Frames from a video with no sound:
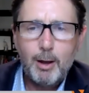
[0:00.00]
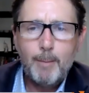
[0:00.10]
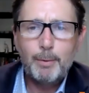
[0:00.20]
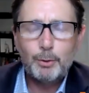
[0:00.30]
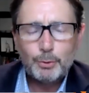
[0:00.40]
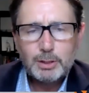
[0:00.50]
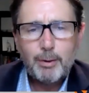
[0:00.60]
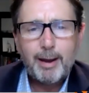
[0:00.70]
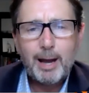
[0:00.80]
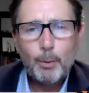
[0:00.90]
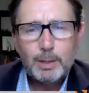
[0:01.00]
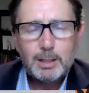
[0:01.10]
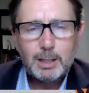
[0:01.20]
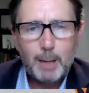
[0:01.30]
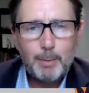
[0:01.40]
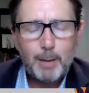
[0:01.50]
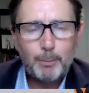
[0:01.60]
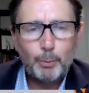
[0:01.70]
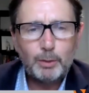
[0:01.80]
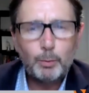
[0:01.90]
but also how we can come up
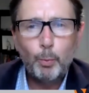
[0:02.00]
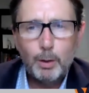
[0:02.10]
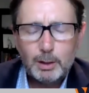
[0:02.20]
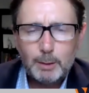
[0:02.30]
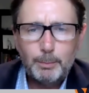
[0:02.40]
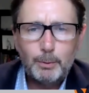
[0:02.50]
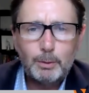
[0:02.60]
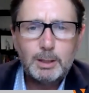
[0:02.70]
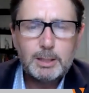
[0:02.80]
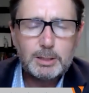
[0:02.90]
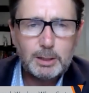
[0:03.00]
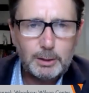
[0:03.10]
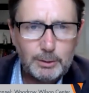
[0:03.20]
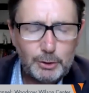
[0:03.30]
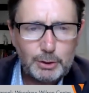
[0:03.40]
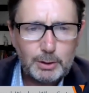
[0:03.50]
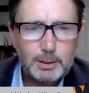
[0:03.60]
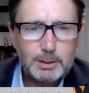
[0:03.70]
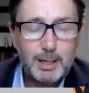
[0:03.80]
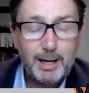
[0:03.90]
with workable
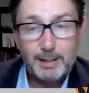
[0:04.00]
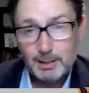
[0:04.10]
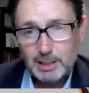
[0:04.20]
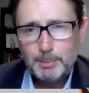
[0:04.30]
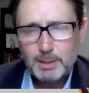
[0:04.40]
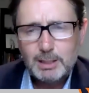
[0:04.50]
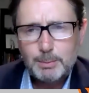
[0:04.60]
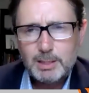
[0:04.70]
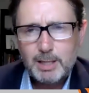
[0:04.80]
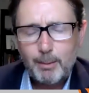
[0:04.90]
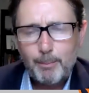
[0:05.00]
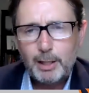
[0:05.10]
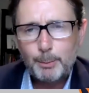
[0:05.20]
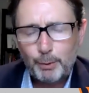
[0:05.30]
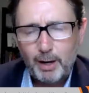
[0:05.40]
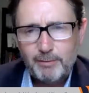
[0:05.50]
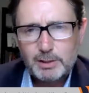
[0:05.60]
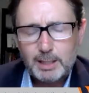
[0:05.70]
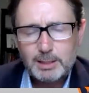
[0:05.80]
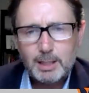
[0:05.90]
solutions and the steps that need to be taken by the private
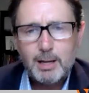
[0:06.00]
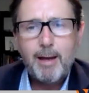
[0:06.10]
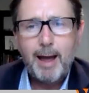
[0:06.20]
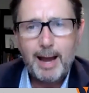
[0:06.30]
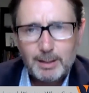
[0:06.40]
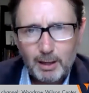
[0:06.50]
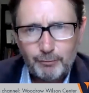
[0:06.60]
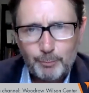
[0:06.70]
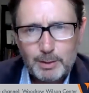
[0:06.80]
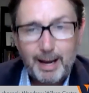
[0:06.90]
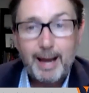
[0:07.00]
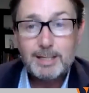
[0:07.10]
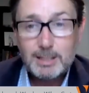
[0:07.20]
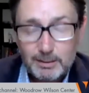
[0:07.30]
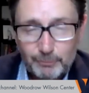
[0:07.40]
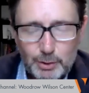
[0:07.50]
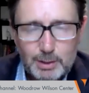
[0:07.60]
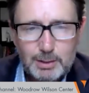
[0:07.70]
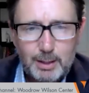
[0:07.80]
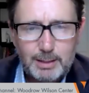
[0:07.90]
sector and government and civil
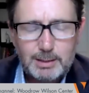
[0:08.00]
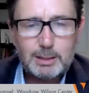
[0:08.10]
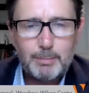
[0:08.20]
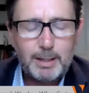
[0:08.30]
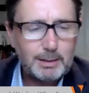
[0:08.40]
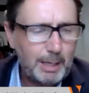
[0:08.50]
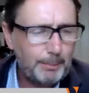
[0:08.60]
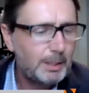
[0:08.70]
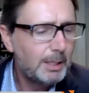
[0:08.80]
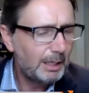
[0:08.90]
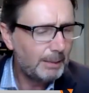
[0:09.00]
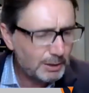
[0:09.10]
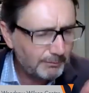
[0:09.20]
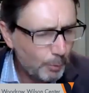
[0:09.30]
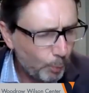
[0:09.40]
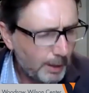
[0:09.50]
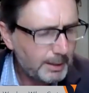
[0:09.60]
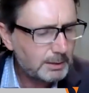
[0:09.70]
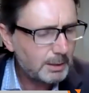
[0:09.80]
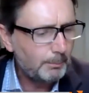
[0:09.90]
society to make this happen. Let me just give you one
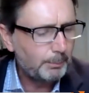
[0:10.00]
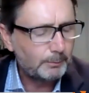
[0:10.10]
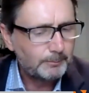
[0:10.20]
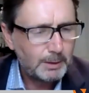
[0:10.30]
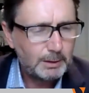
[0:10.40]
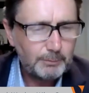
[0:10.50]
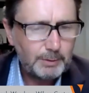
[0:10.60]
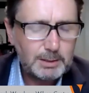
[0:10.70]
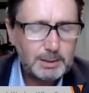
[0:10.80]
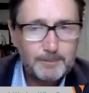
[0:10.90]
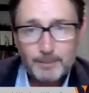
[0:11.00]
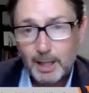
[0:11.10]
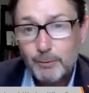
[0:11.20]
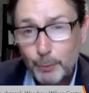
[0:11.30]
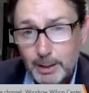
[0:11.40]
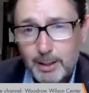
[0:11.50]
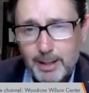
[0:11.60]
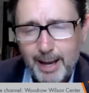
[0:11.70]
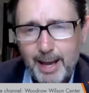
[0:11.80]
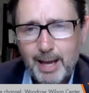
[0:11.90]
example of this. If we're going to
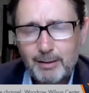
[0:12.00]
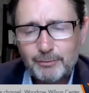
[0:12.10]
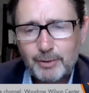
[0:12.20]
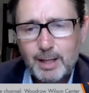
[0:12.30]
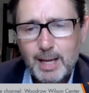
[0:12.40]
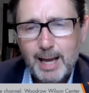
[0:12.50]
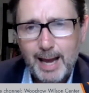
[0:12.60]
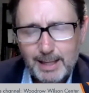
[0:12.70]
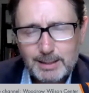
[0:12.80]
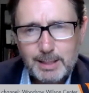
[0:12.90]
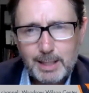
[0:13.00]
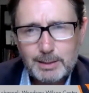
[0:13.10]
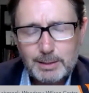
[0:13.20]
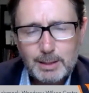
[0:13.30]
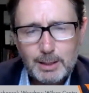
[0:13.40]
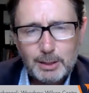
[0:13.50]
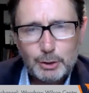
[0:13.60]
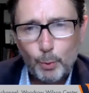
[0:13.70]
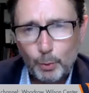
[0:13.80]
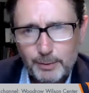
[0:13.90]
have access
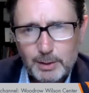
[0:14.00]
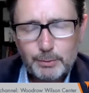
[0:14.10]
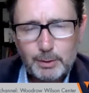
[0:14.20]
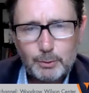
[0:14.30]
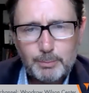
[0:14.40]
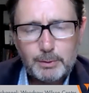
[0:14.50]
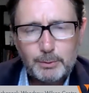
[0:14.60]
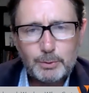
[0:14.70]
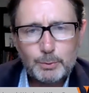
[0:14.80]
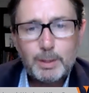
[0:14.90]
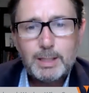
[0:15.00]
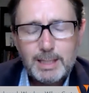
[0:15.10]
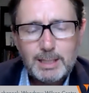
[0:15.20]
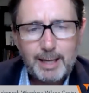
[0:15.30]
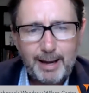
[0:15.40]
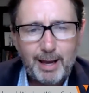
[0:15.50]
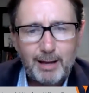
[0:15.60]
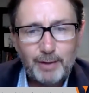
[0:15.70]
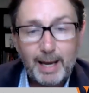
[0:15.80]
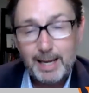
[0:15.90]
to all of these critical minerals, we need to
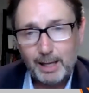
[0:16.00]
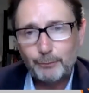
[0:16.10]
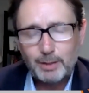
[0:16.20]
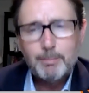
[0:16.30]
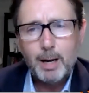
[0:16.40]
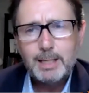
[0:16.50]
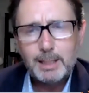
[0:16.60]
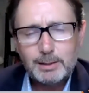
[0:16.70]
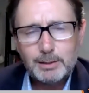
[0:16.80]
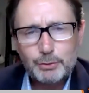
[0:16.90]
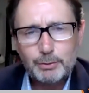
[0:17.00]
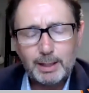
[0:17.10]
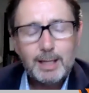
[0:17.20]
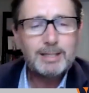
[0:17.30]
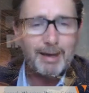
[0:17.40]
have a healthy mining industry. To